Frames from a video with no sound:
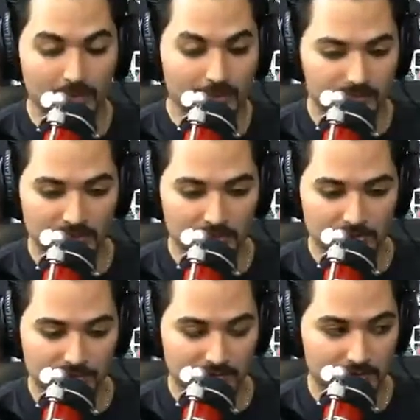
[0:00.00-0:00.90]
radio
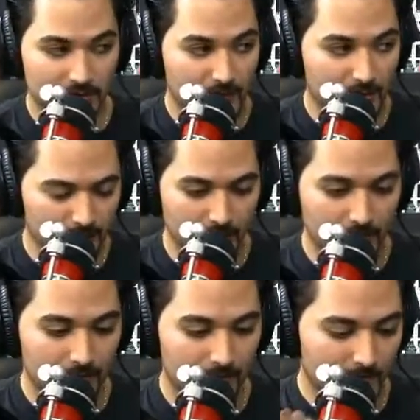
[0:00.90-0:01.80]
stations in your
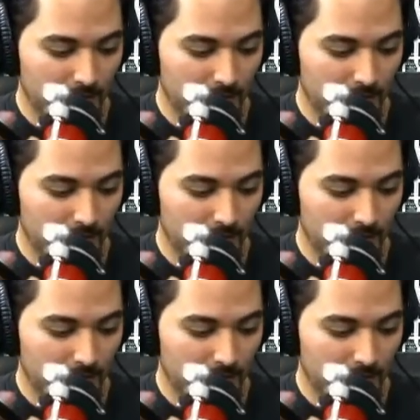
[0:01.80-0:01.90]
area.